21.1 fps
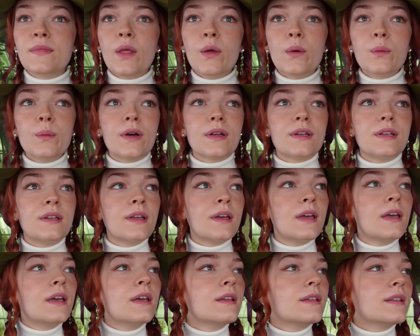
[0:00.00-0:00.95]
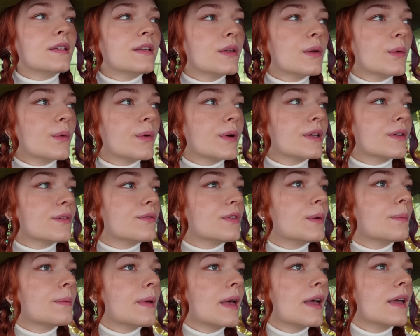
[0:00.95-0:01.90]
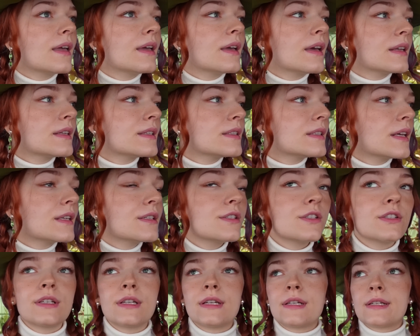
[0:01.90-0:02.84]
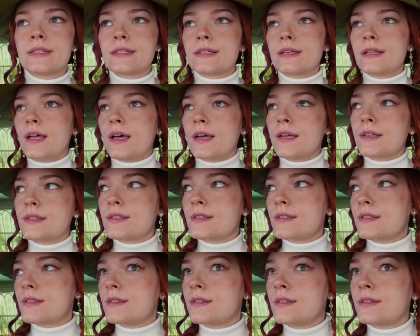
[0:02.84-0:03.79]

No one? Did no one of you pay attention in his class?